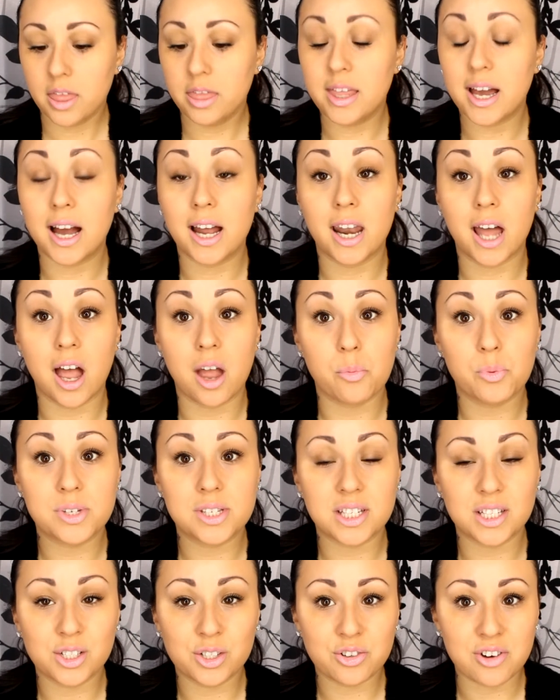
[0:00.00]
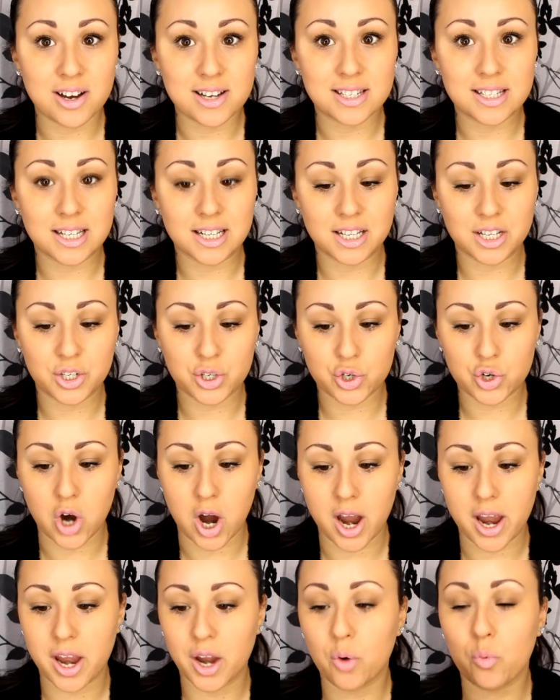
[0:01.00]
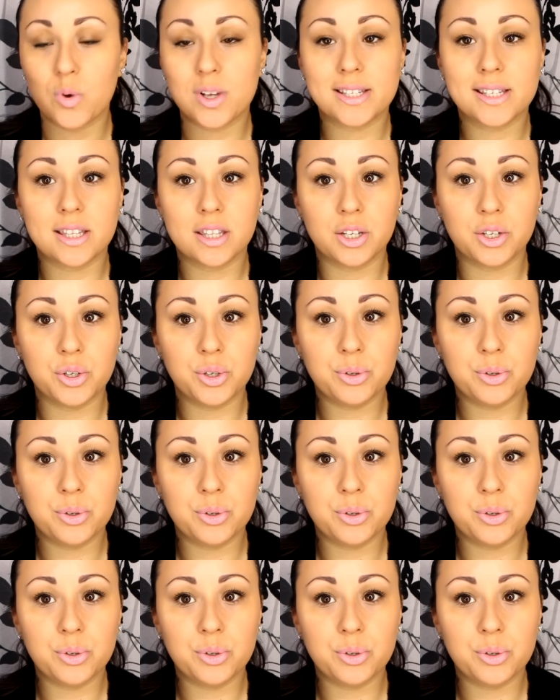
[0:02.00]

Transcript: that I was interested in trying was the